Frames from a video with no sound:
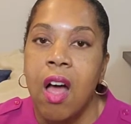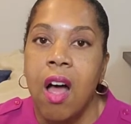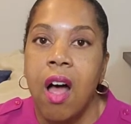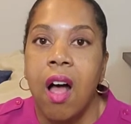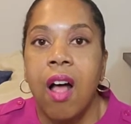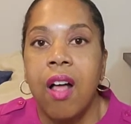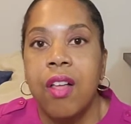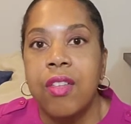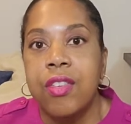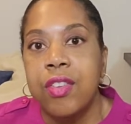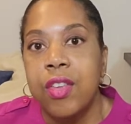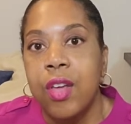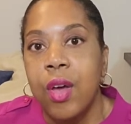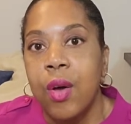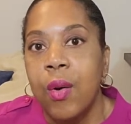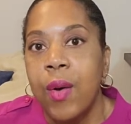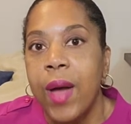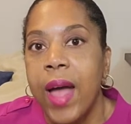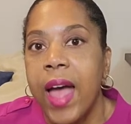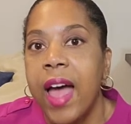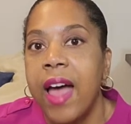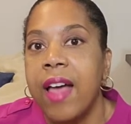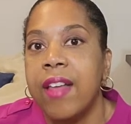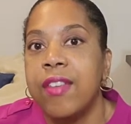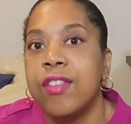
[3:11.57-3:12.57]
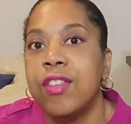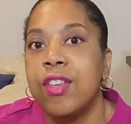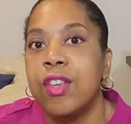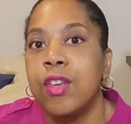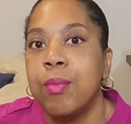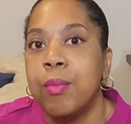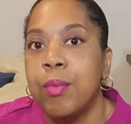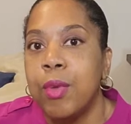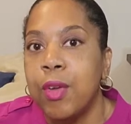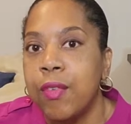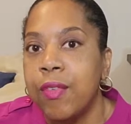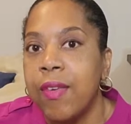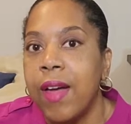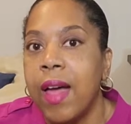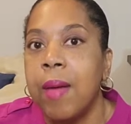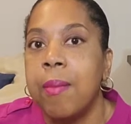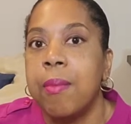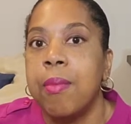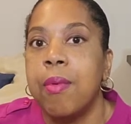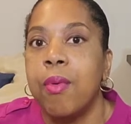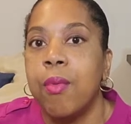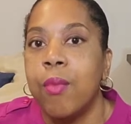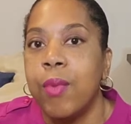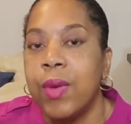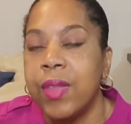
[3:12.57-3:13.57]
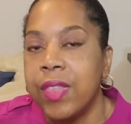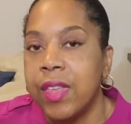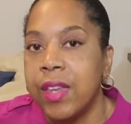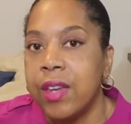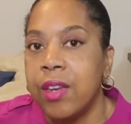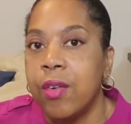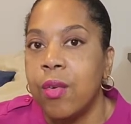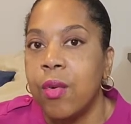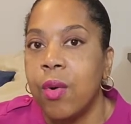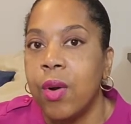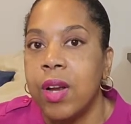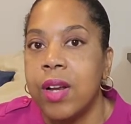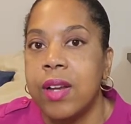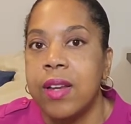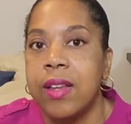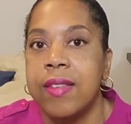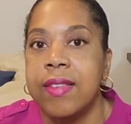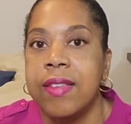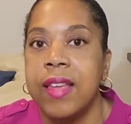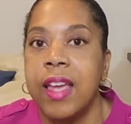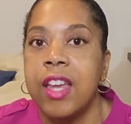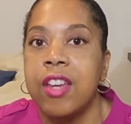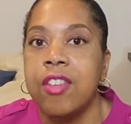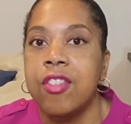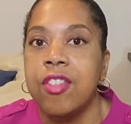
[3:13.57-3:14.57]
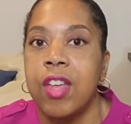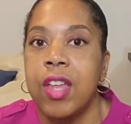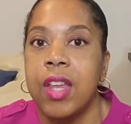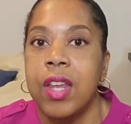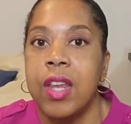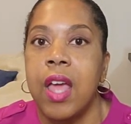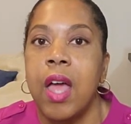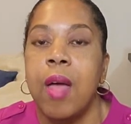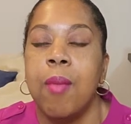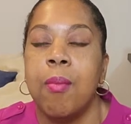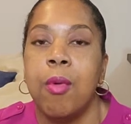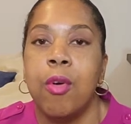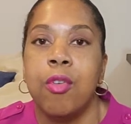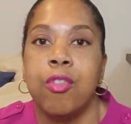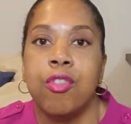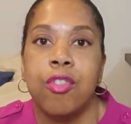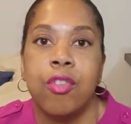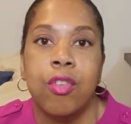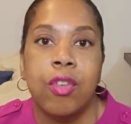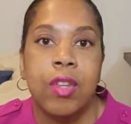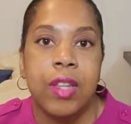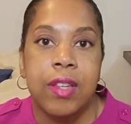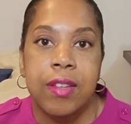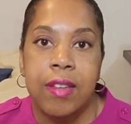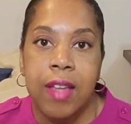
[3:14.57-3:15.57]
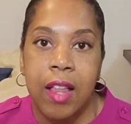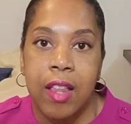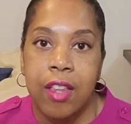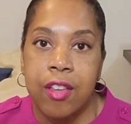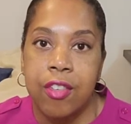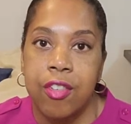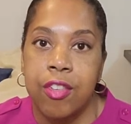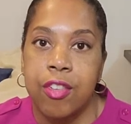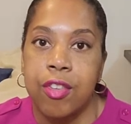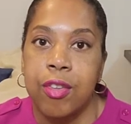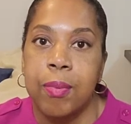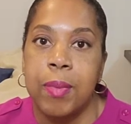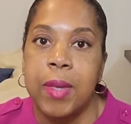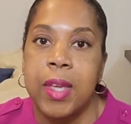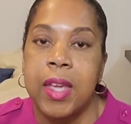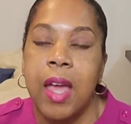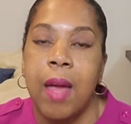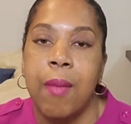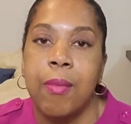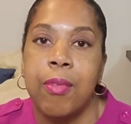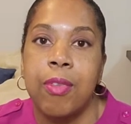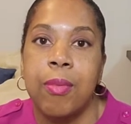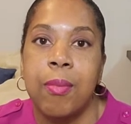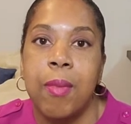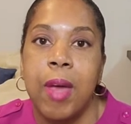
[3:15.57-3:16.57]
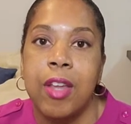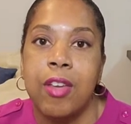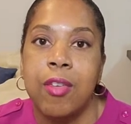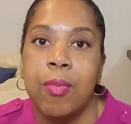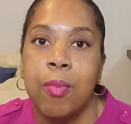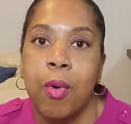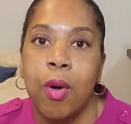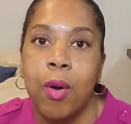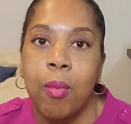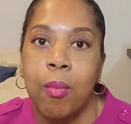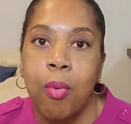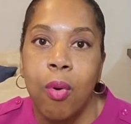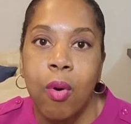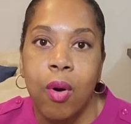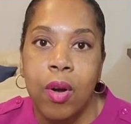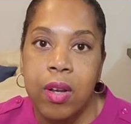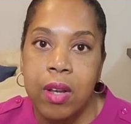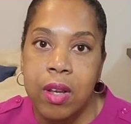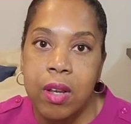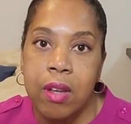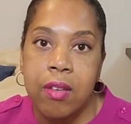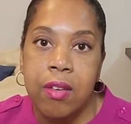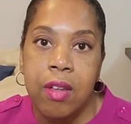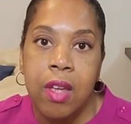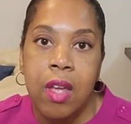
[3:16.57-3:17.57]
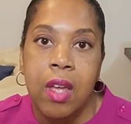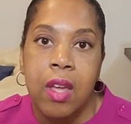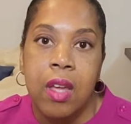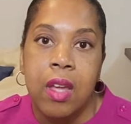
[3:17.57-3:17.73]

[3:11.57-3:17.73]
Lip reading: Also, as you move up within an organization, emotional intelligence becomes much more important.